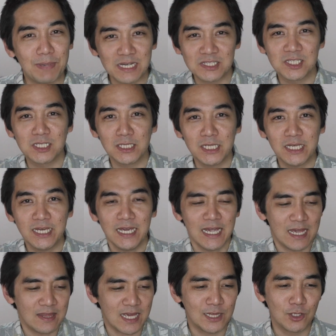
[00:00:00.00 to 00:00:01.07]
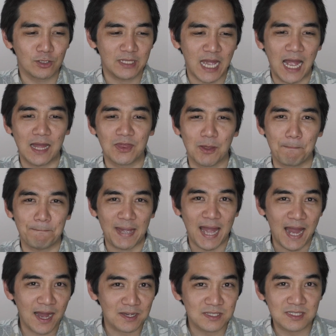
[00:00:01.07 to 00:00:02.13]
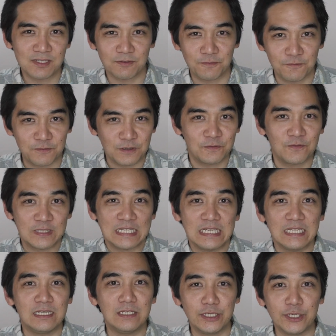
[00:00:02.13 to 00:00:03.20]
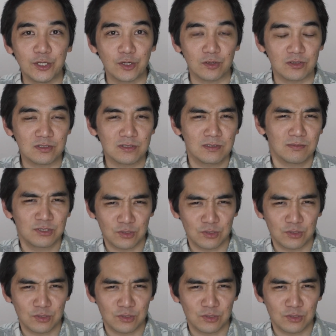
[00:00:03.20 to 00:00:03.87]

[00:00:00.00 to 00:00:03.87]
basically, they looked at the past fifteen years,